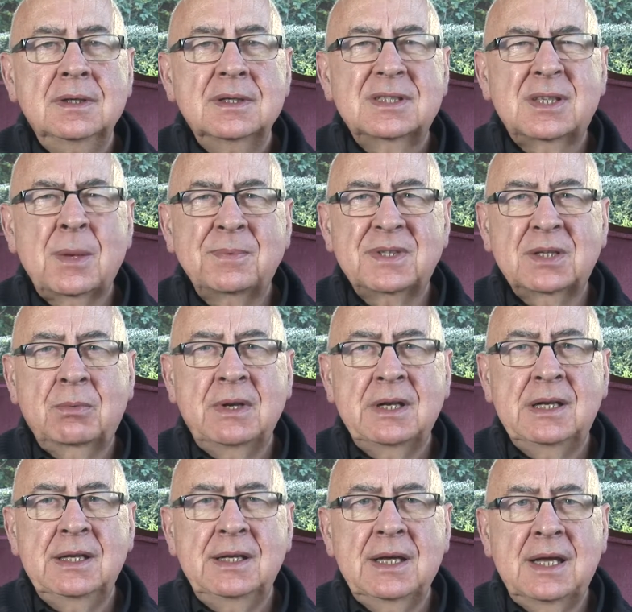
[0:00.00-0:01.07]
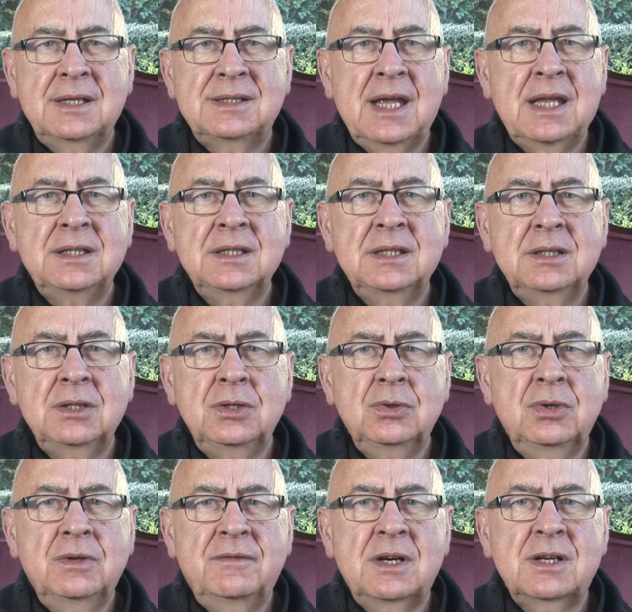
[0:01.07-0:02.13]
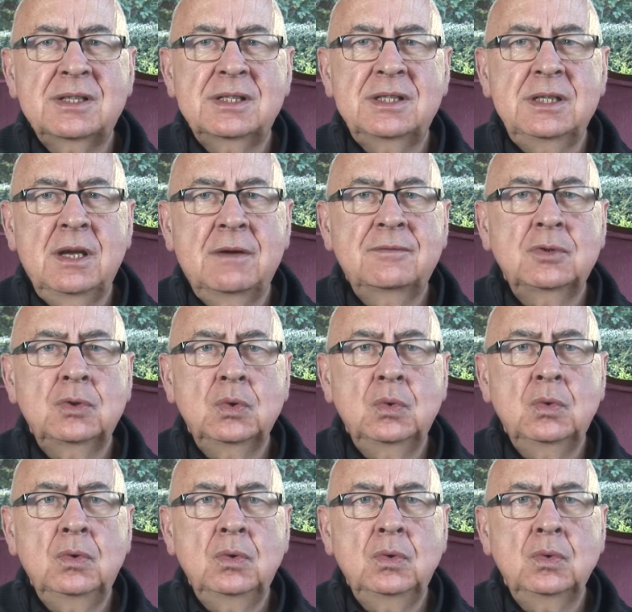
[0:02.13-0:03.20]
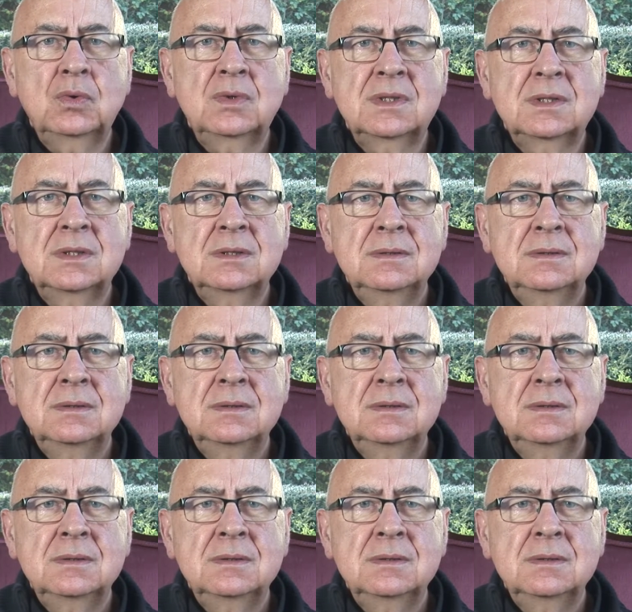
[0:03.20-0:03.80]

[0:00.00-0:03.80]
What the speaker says: subsequently attending the University of Toulouse.